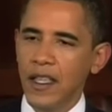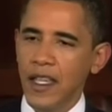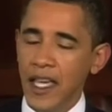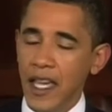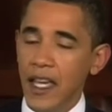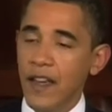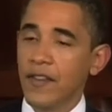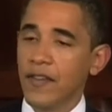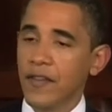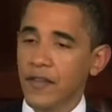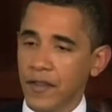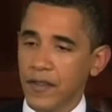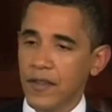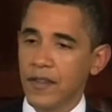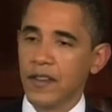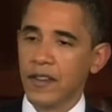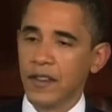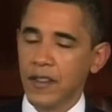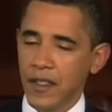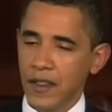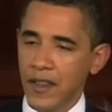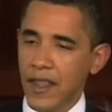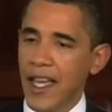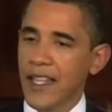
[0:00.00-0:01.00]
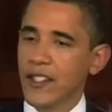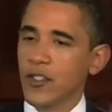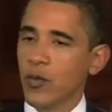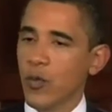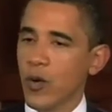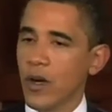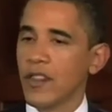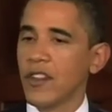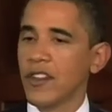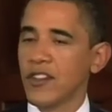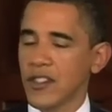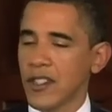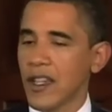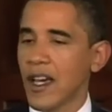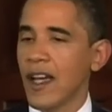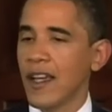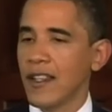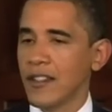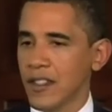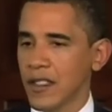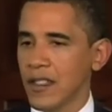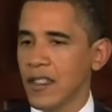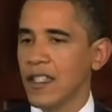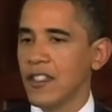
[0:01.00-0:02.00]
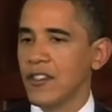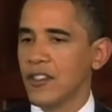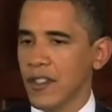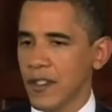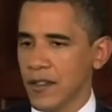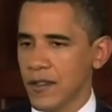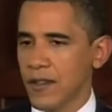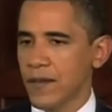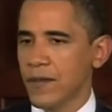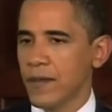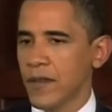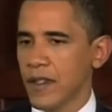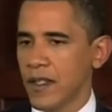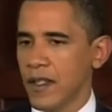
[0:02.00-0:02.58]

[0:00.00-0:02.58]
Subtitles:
if that's where the science leads us.